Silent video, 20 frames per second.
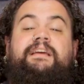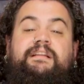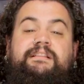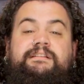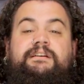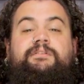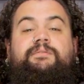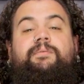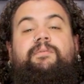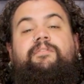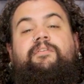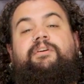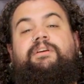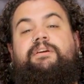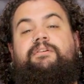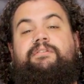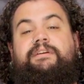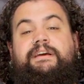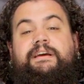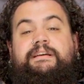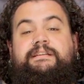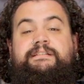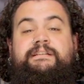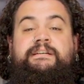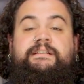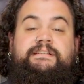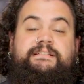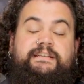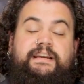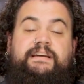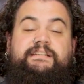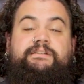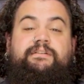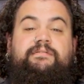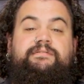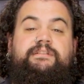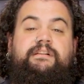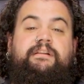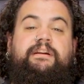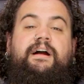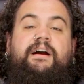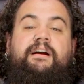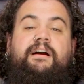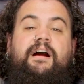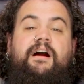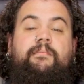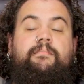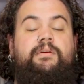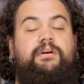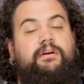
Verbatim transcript: get in touch with one of our gear geeks. See us at revzilla.com.